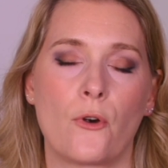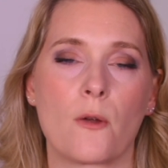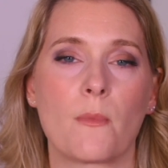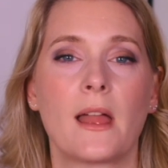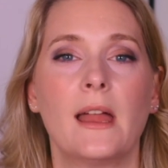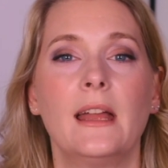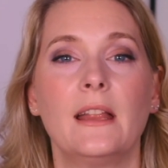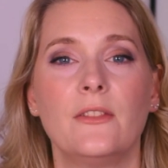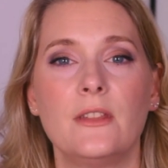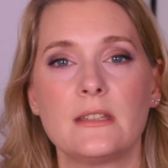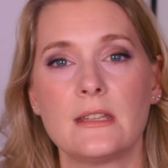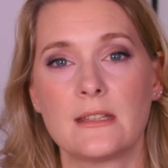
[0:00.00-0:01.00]
form.
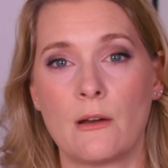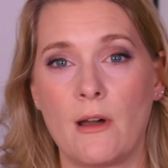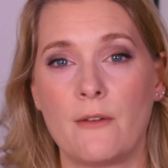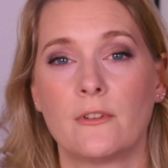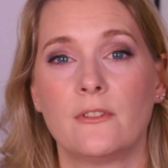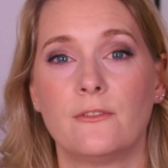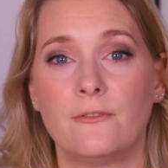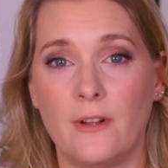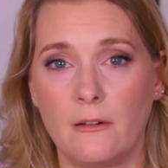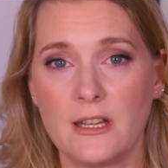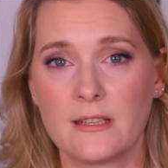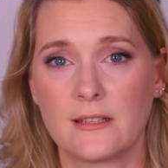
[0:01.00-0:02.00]
This is, however,
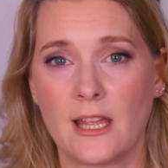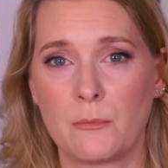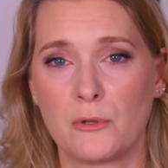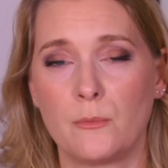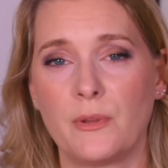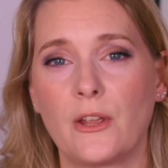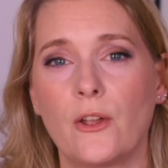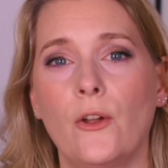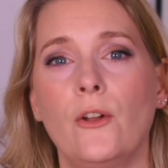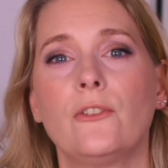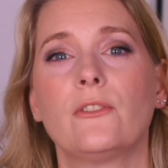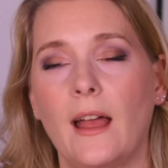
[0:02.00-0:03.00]
very stable
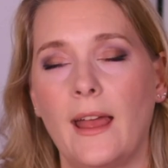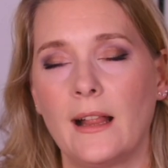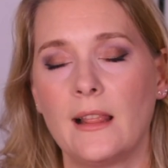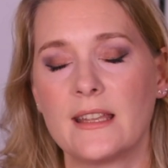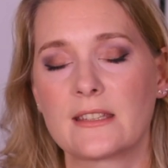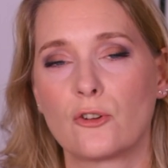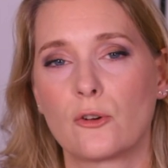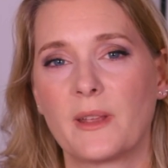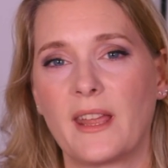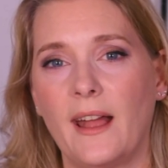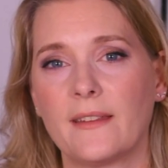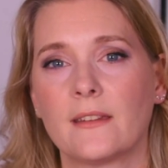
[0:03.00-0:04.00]
because
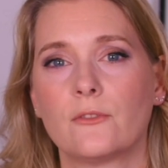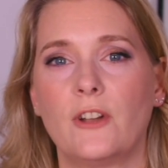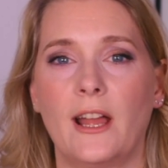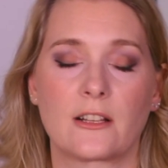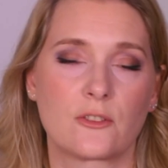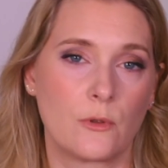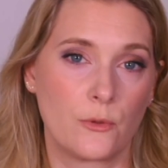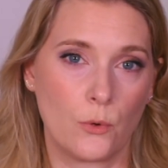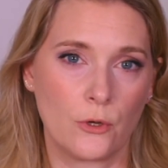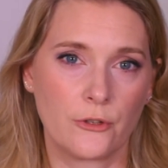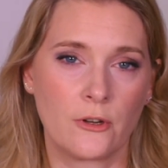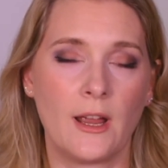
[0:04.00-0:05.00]
L-ascorbic acid reacts with
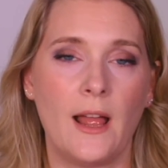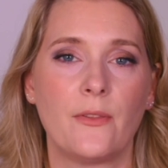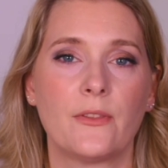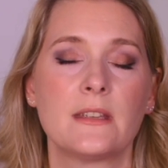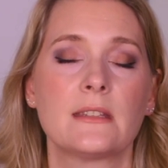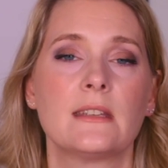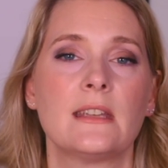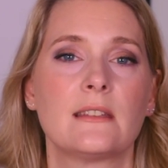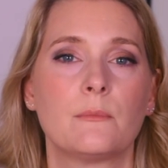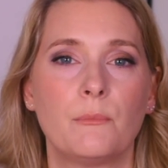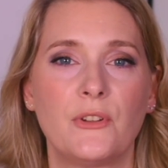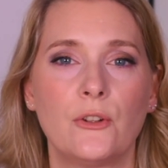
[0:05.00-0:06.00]
water, and this is
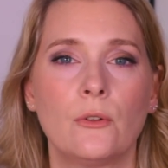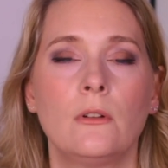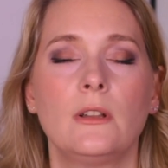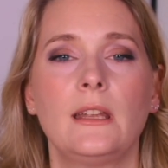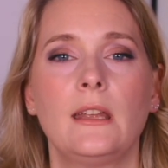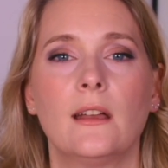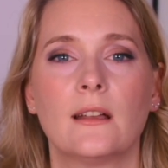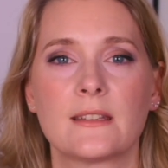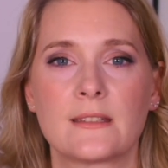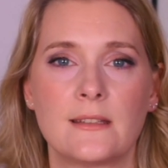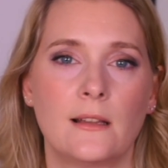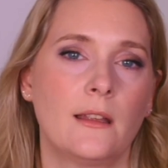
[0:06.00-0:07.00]
purely a
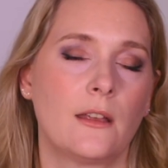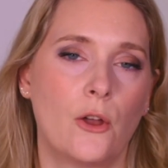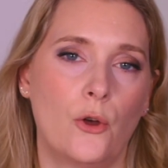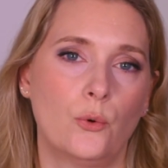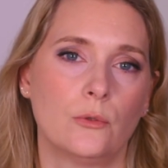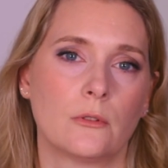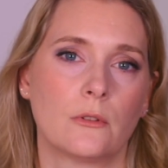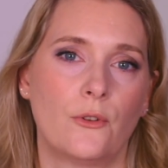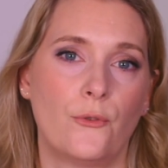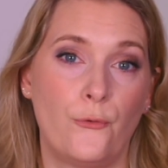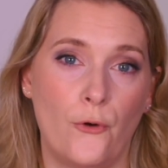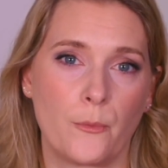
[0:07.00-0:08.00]
silicone
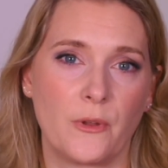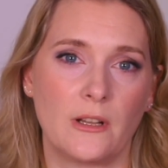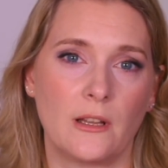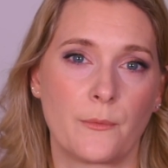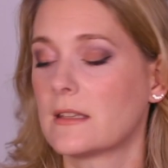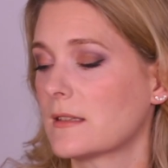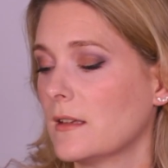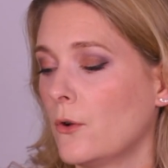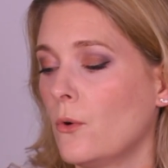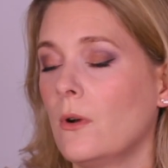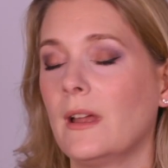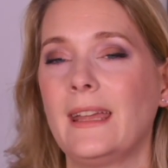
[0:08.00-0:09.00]
formula.
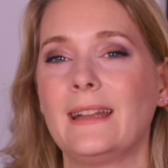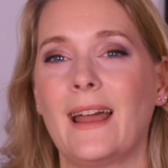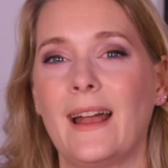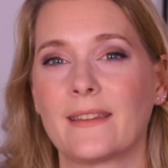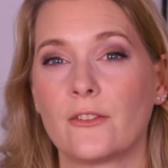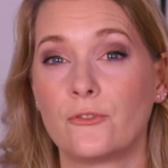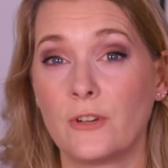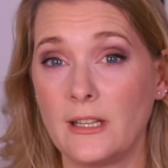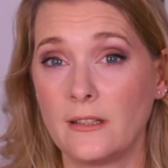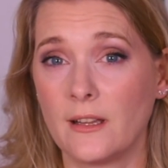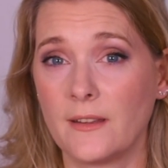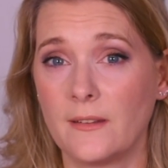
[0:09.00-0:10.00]
So it has a really
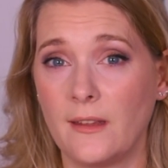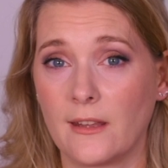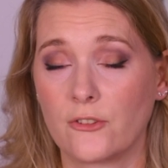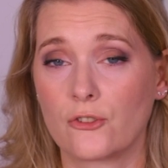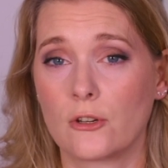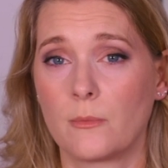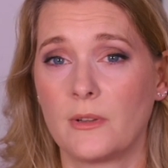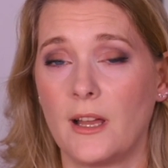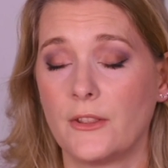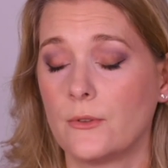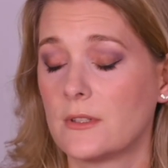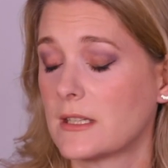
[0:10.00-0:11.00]
nice texture
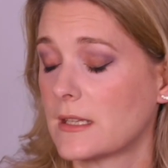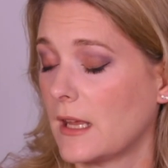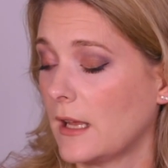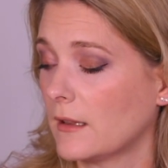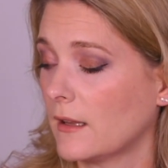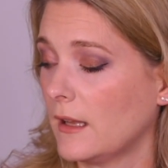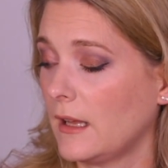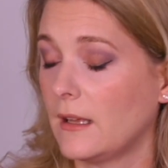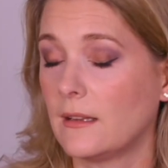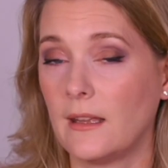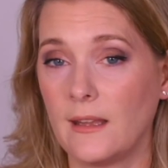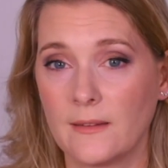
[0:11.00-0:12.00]
applied to the skin.
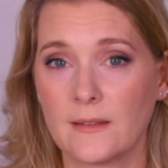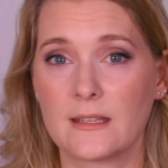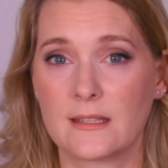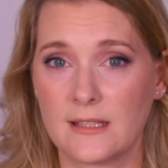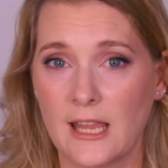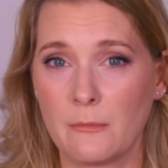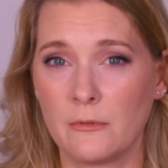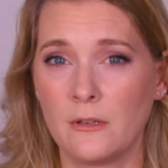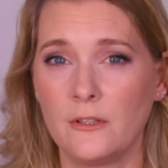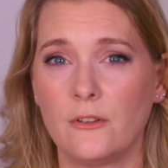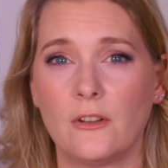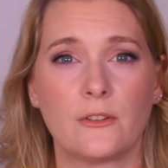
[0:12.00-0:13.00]
It is
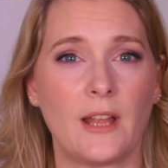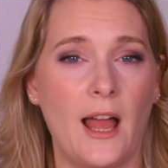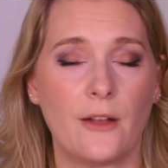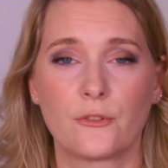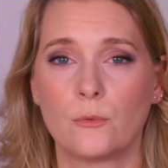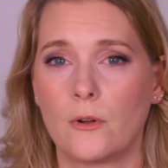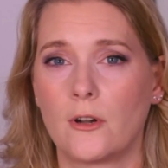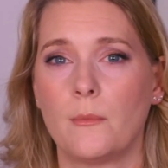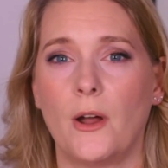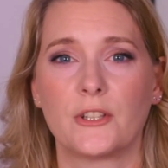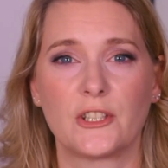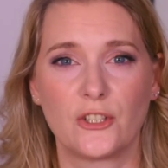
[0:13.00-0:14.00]
stable, you don't have to worry
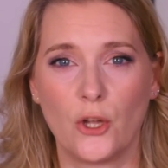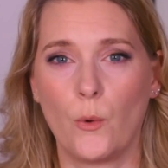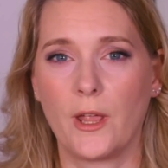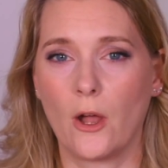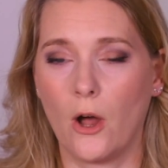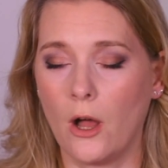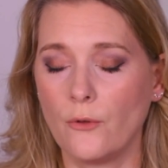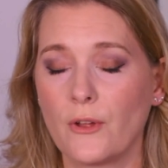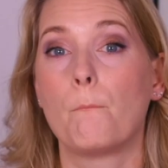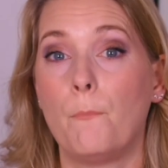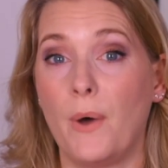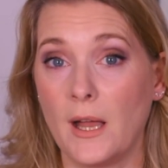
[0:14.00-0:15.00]
about it going off,
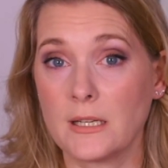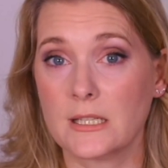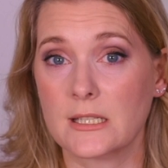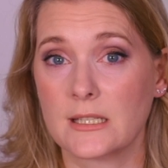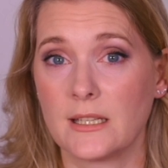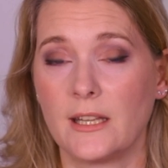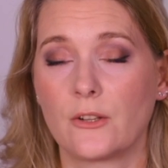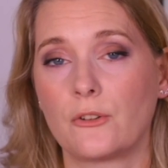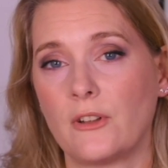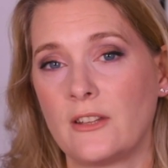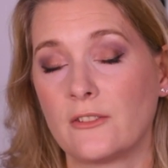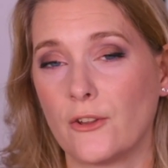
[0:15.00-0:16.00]
but it
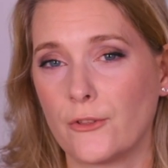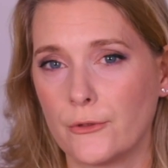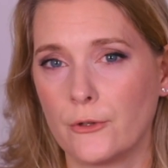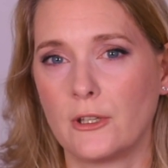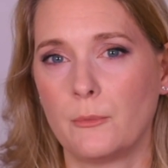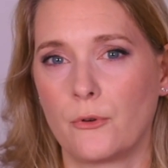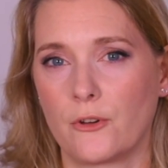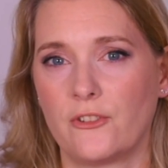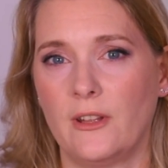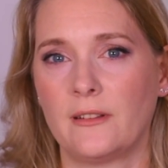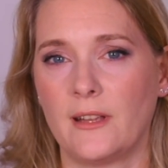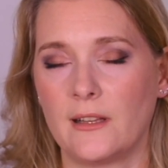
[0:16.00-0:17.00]
contains
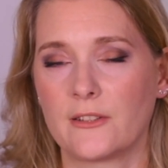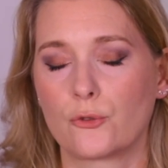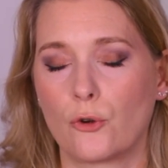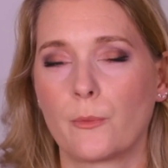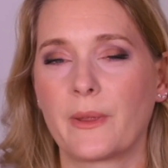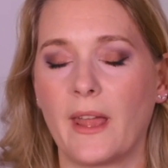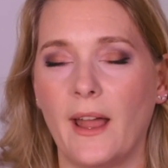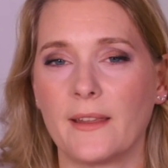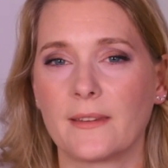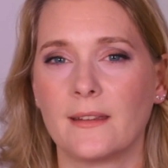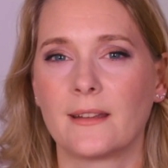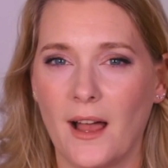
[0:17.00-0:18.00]
30% L-ascorbic
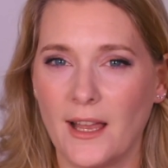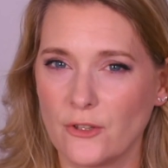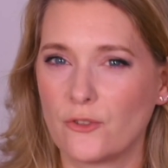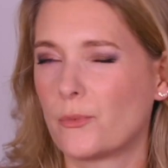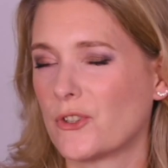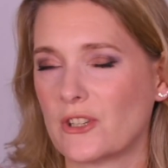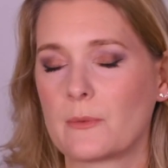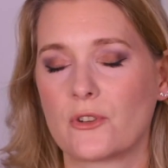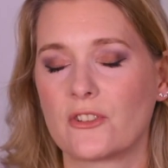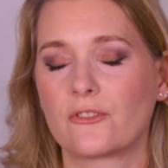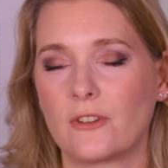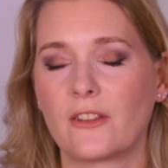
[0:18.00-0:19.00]
acid. I use
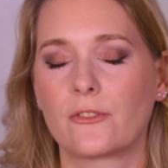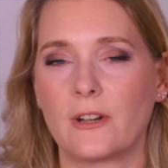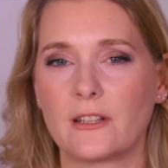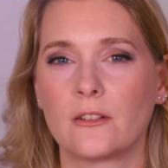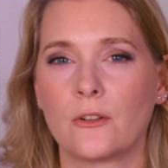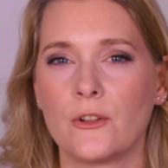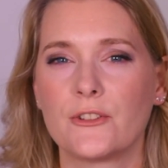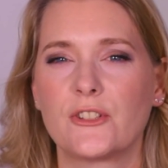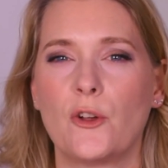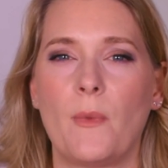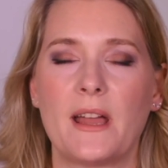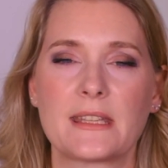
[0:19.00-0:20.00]
prescription strength retinol,
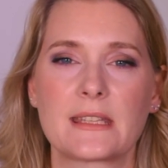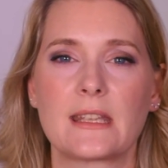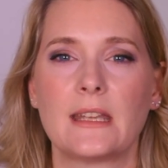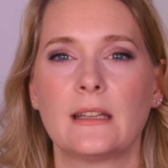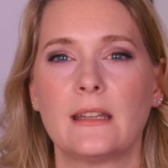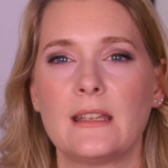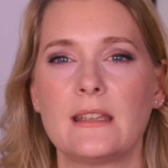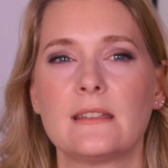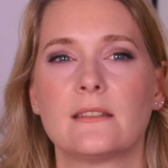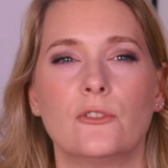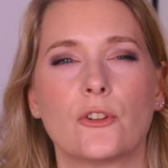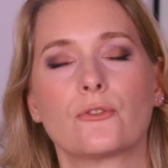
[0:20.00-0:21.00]
so my skin is
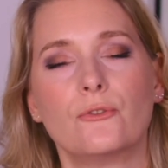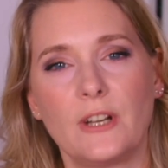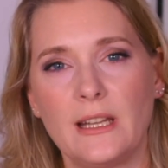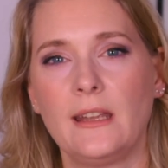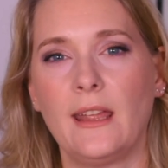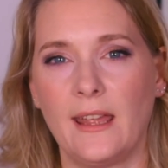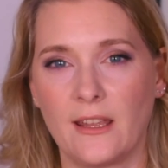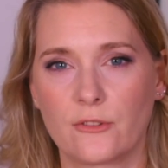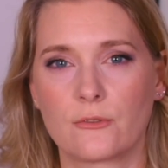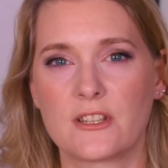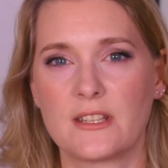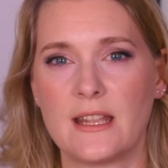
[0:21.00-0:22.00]
not really
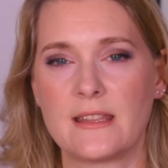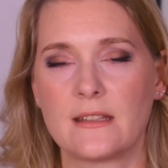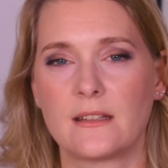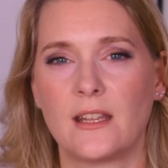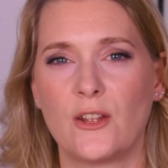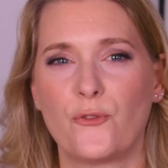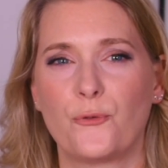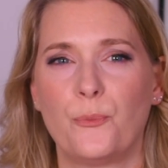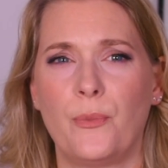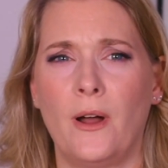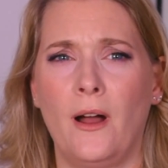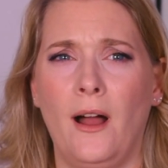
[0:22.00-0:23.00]
extra sensitive,
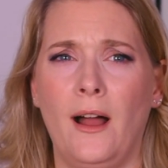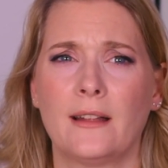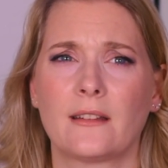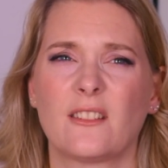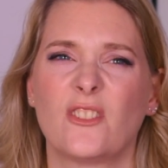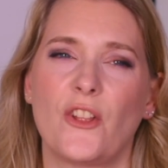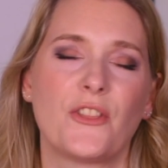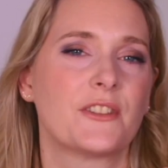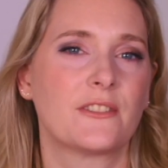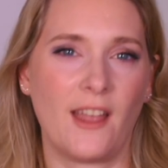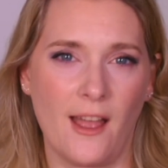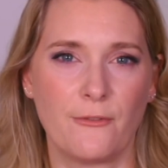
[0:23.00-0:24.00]
but not the
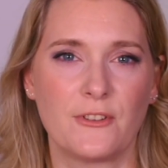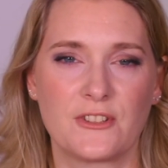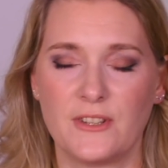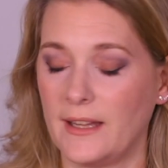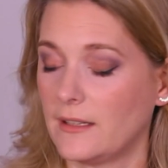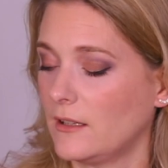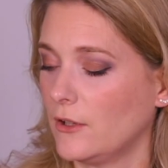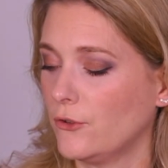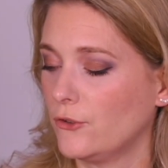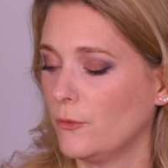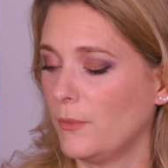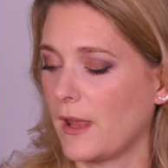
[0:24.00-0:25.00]
toughest that it
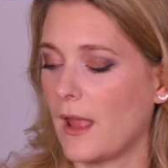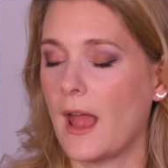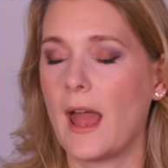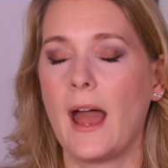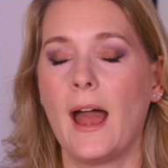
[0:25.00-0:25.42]
used to be.